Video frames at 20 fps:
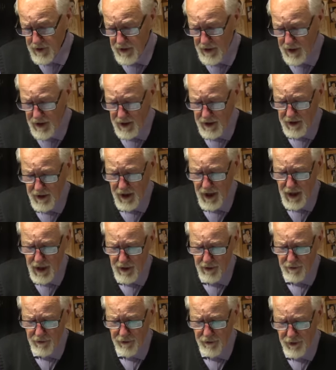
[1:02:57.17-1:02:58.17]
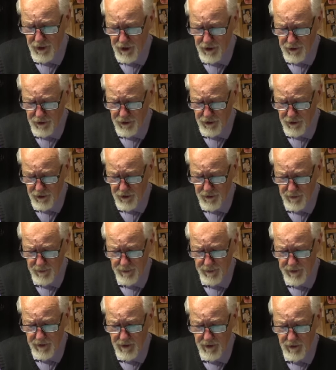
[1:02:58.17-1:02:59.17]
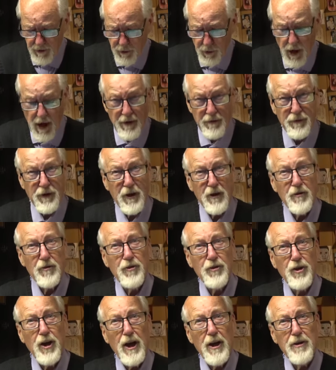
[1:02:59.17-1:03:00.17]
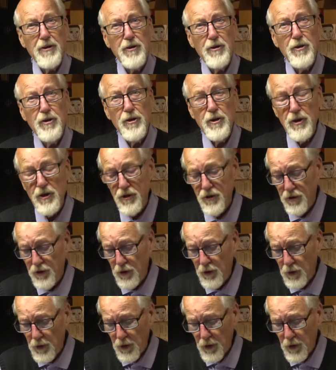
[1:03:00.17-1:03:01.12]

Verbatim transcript: uh, gave this drafting set to